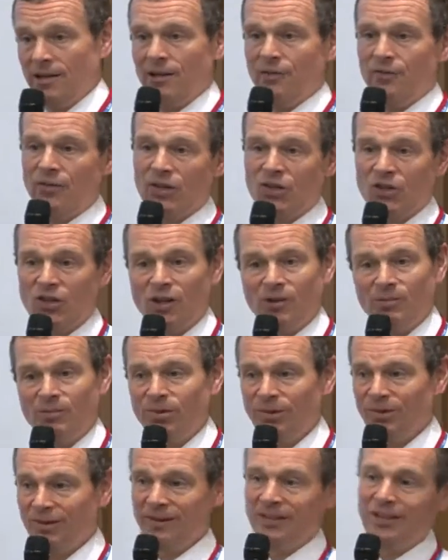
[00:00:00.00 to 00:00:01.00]
for
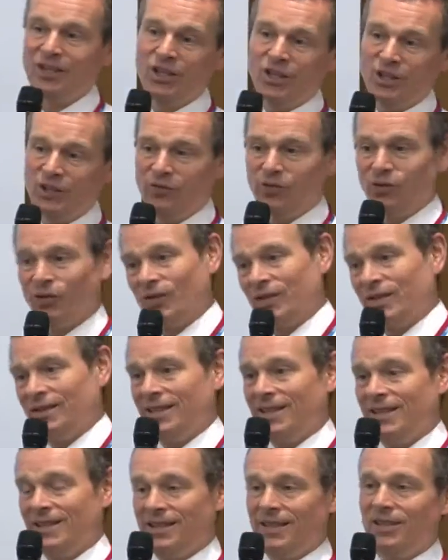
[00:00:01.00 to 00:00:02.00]
example, you've got
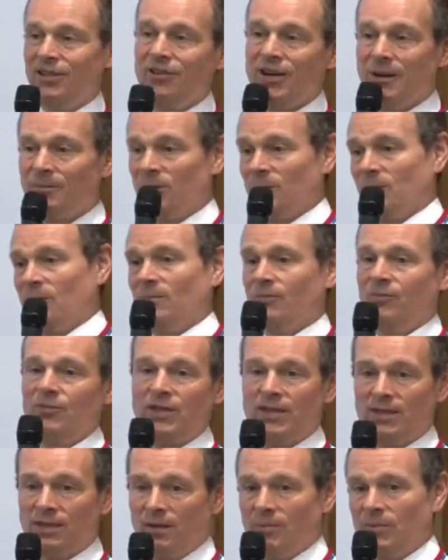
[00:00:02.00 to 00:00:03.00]
disease in your abdomen, for
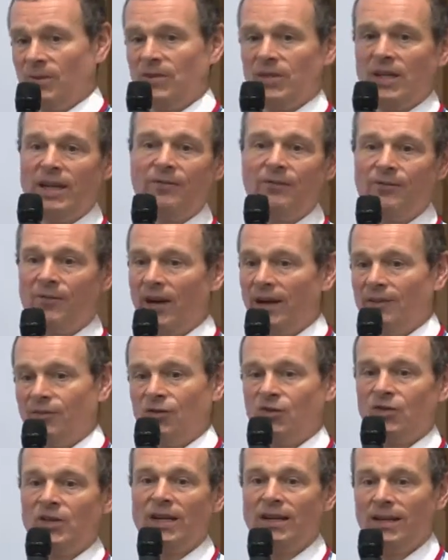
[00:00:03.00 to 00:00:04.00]
example, say 5
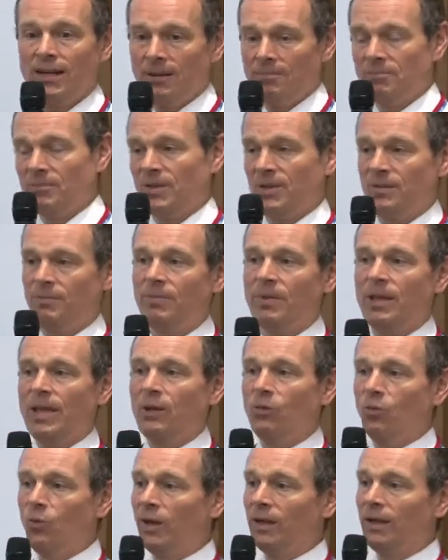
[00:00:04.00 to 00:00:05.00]
or 10 lumps, but
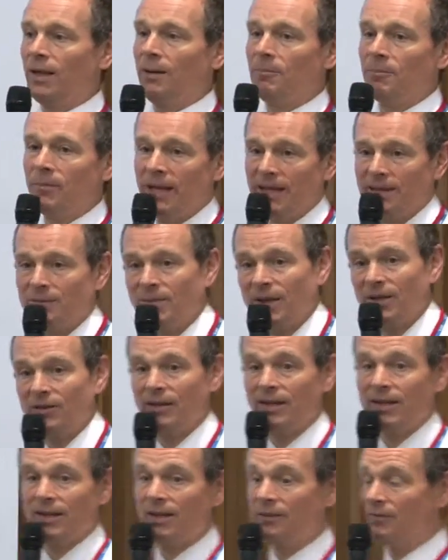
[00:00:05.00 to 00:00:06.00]
then one lump gets bigger
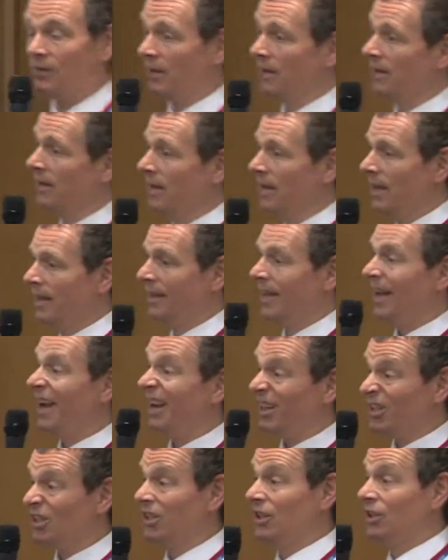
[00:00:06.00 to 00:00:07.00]
in the liver, that
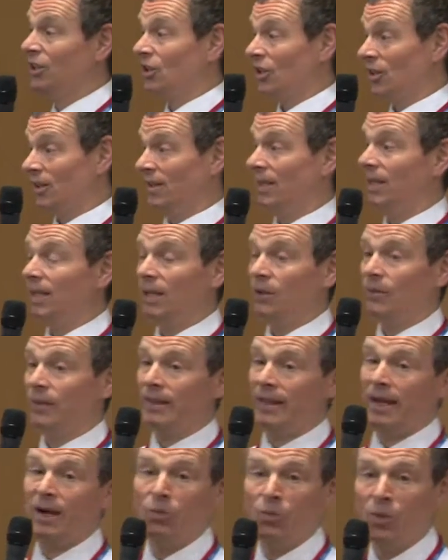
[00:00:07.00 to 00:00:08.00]
actually just dealing with
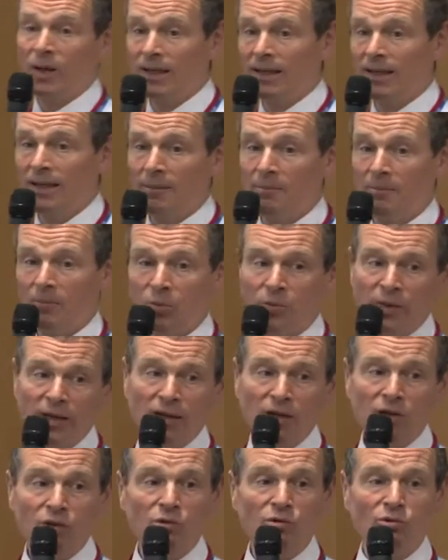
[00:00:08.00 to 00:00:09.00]
that one lump with
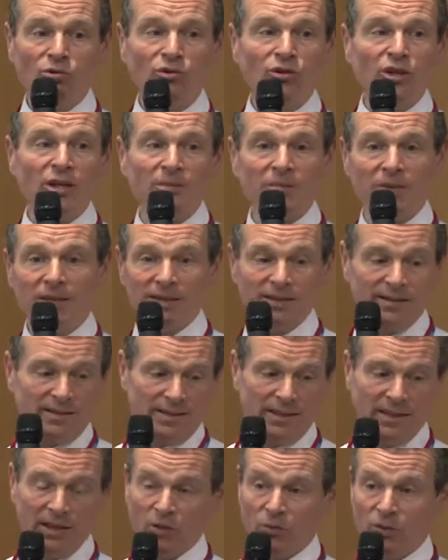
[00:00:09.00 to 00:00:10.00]
local
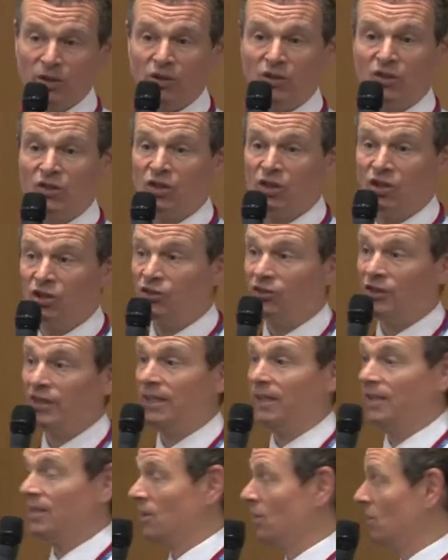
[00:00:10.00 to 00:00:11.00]
treatments, in other words, surgery,
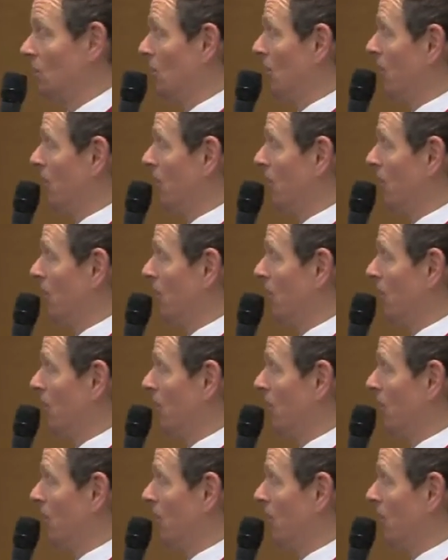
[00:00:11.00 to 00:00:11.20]
is a good